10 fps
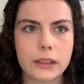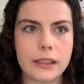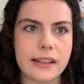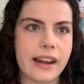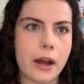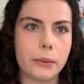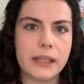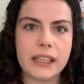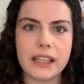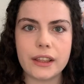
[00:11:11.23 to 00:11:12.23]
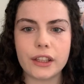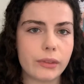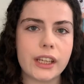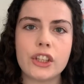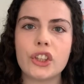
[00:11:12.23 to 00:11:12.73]
Now, either
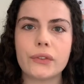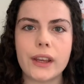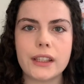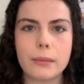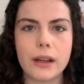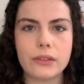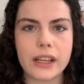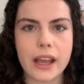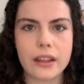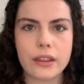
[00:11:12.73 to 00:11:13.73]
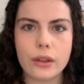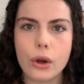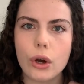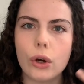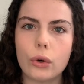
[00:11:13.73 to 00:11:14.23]
in your face about death
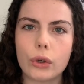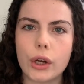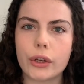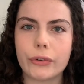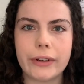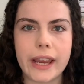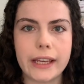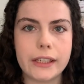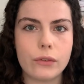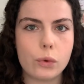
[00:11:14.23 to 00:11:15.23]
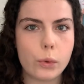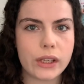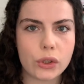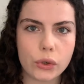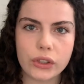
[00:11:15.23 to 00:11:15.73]
or a creative
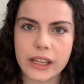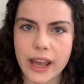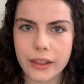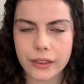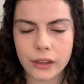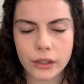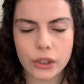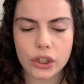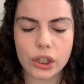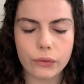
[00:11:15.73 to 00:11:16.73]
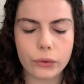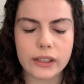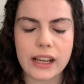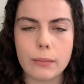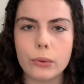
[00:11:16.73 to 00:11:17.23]
twist on death. So, for
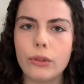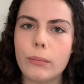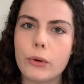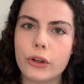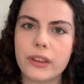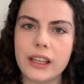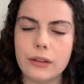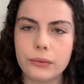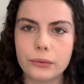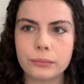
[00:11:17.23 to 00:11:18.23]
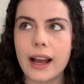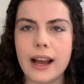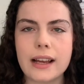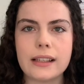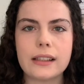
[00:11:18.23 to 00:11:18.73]
example, The Book Thief
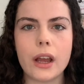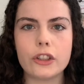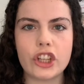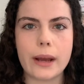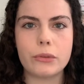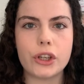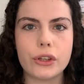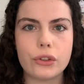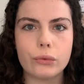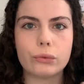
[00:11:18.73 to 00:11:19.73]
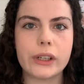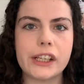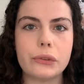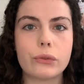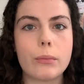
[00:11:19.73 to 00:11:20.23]
has chapters
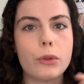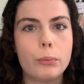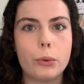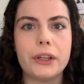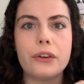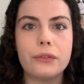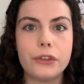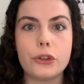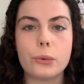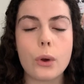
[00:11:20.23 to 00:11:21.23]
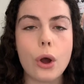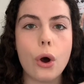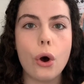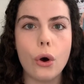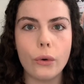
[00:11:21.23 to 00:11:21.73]
written from the point of view
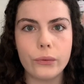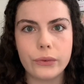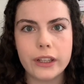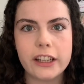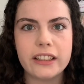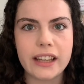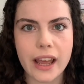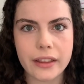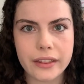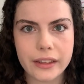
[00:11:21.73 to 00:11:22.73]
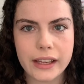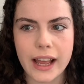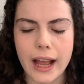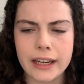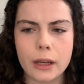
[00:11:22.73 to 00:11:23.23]
of death.
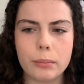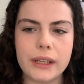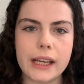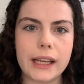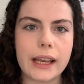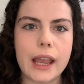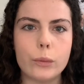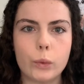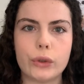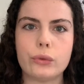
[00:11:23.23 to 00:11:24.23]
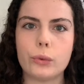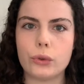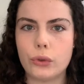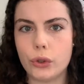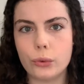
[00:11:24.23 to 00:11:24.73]
And it being a World War
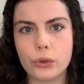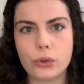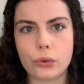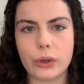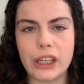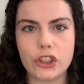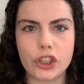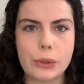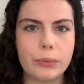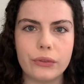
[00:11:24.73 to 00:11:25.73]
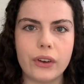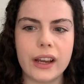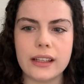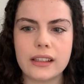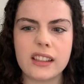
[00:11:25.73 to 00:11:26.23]
II story just
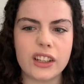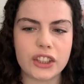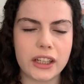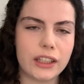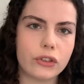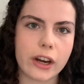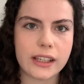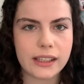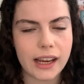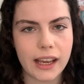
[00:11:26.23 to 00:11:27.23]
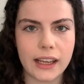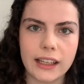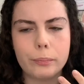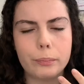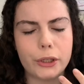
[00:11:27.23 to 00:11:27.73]
provides such an
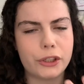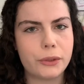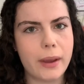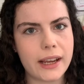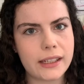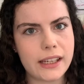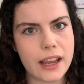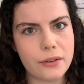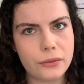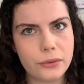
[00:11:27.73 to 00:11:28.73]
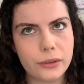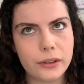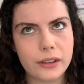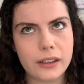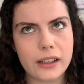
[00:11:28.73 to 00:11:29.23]
interesting perspective.
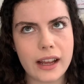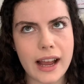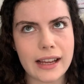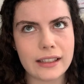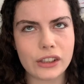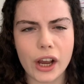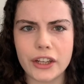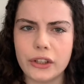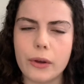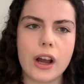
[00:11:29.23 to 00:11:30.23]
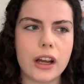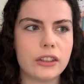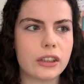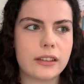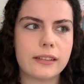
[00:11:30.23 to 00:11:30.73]
And I don't know, I
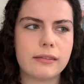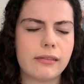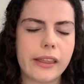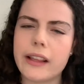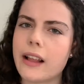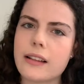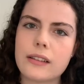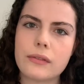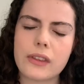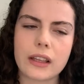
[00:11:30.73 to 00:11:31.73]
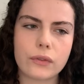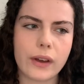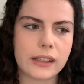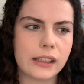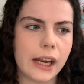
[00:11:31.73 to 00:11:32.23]
just think that's
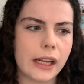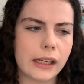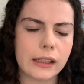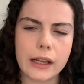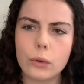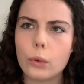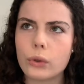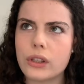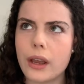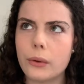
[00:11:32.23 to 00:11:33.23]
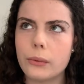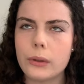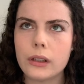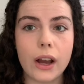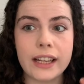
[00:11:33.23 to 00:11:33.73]
fascinating. And also,
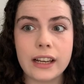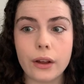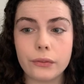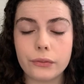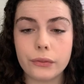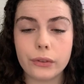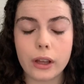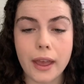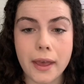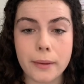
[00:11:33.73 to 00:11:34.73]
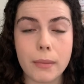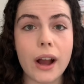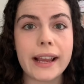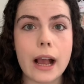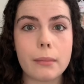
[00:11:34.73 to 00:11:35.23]
I love I
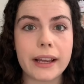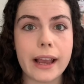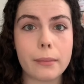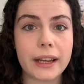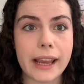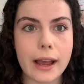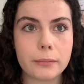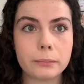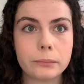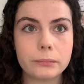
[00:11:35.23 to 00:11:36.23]
Am, I Am, I Am.